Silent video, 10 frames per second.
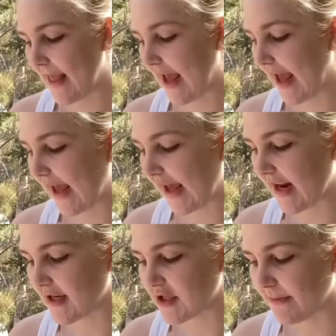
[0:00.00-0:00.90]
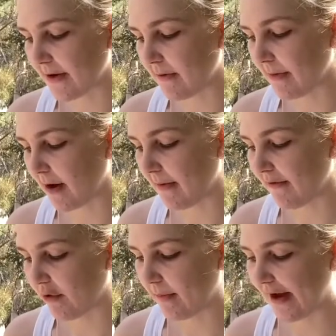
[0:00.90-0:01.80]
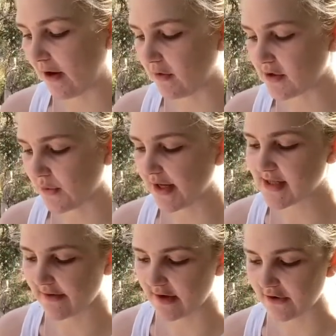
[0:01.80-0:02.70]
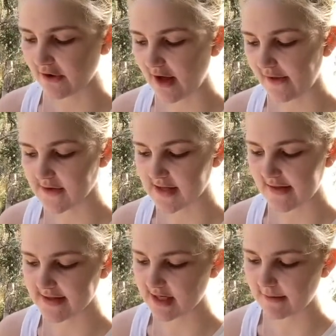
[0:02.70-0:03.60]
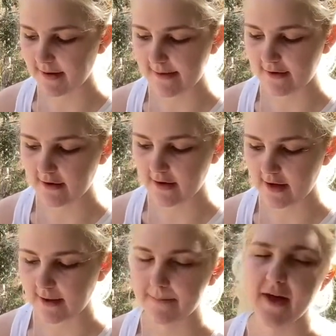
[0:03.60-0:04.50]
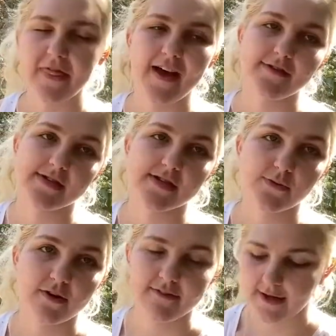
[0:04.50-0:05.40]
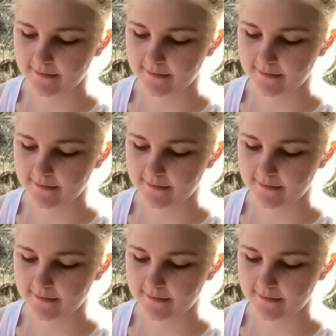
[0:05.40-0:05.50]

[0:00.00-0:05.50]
and a 2-bedroom apartment for about $2,700, and that's going to be about 1,000 square feet.